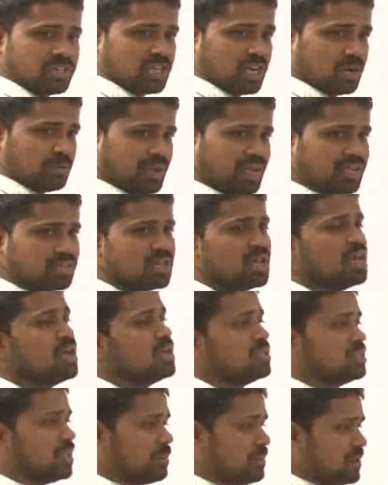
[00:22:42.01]
That means
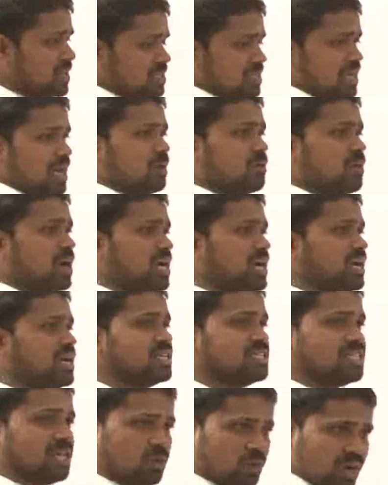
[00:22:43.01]
the physical
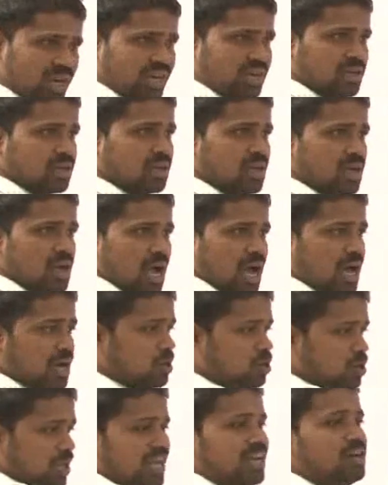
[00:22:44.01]
quantities unit
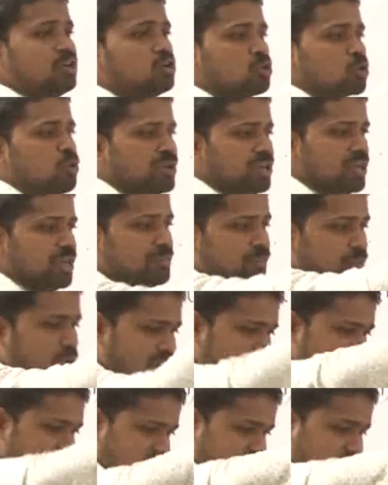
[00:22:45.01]
are into
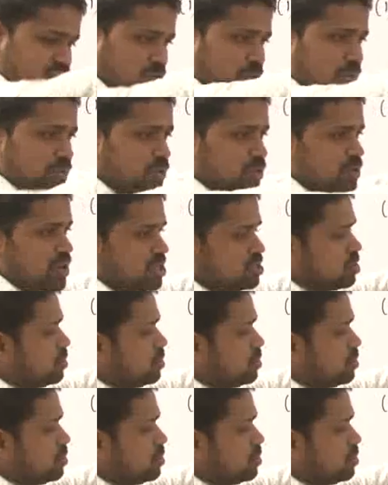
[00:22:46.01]
different system of units.